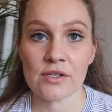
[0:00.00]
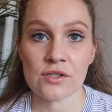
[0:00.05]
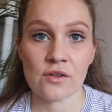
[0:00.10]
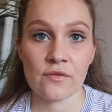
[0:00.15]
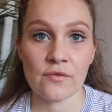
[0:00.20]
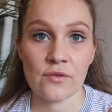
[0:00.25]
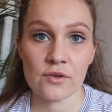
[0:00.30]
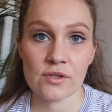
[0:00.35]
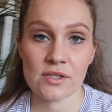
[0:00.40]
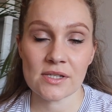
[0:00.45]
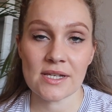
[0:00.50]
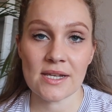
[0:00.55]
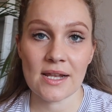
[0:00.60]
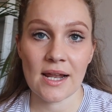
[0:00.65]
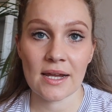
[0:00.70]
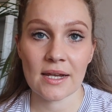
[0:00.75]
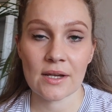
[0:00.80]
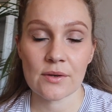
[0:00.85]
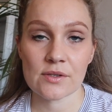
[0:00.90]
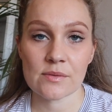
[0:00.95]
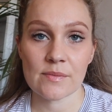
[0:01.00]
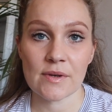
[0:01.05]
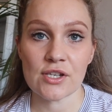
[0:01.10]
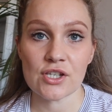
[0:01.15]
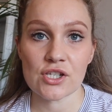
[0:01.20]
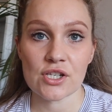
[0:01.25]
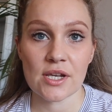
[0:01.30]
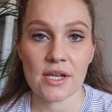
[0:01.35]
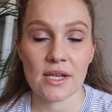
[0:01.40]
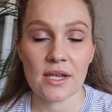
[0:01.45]
So firstly, like I was
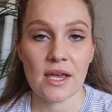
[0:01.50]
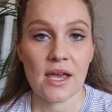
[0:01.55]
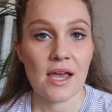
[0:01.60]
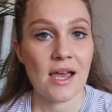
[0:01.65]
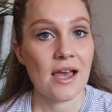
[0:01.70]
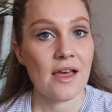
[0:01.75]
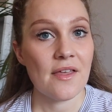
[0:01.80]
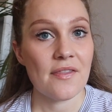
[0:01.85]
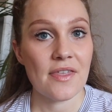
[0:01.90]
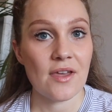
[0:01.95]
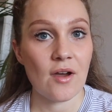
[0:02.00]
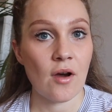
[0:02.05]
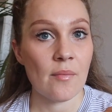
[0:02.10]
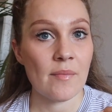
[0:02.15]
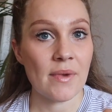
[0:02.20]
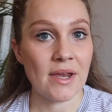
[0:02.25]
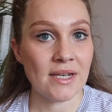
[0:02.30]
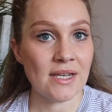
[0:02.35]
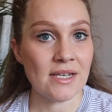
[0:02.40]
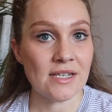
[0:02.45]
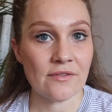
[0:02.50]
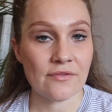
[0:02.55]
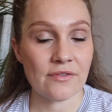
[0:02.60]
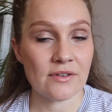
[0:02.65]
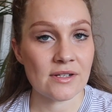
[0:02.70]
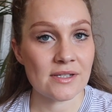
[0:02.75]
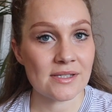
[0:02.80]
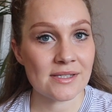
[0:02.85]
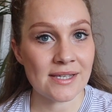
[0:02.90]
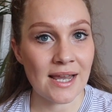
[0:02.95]
mentioning, there are many
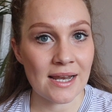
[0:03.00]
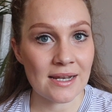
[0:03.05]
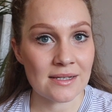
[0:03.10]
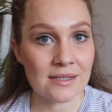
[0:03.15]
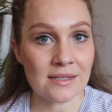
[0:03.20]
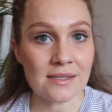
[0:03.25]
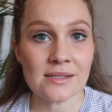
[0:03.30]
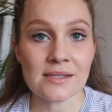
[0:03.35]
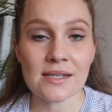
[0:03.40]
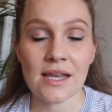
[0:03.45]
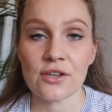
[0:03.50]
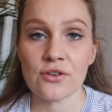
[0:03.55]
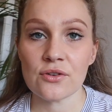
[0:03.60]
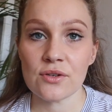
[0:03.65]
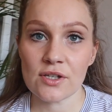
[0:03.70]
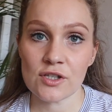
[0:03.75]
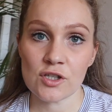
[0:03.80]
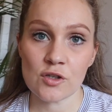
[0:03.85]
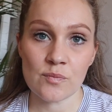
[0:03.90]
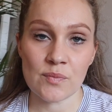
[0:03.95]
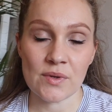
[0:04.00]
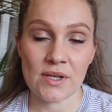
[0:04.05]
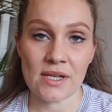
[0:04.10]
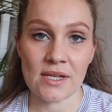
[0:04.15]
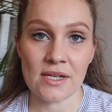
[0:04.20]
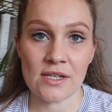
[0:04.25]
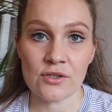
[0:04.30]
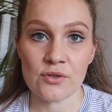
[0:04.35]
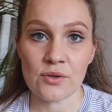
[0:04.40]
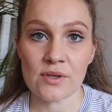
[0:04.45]
different sellers, and you need to
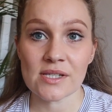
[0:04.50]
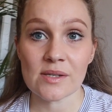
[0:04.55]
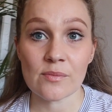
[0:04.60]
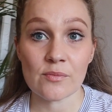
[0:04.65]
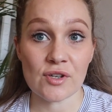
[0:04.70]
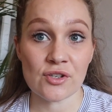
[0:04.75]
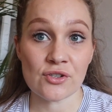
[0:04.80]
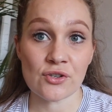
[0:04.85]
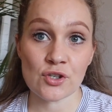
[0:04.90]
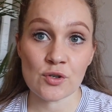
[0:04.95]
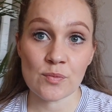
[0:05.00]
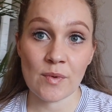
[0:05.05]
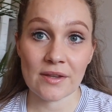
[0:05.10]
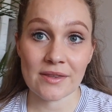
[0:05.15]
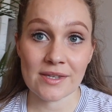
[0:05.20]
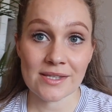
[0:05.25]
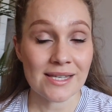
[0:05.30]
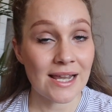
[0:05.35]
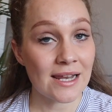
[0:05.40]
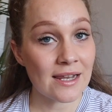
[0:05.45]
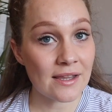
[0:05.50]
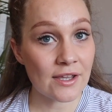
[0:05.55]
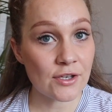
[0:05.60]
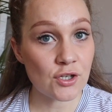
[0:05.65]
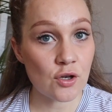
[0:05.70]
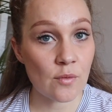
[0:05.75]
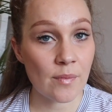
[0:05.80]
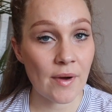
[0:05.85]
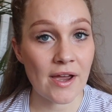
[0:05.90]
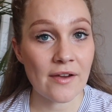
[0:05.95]
be doing some research about the seller that
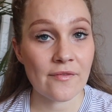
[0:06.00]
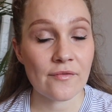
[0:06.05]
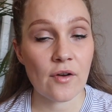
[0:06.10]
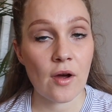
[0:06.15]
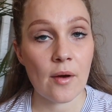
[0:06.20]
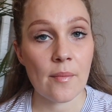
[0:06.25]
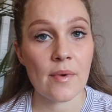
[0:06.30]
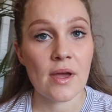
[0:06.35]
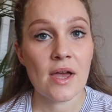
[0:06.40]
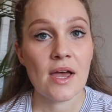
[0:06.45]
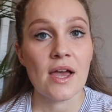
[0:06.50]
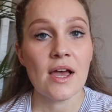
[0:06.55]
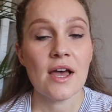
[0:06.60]
you're buying from.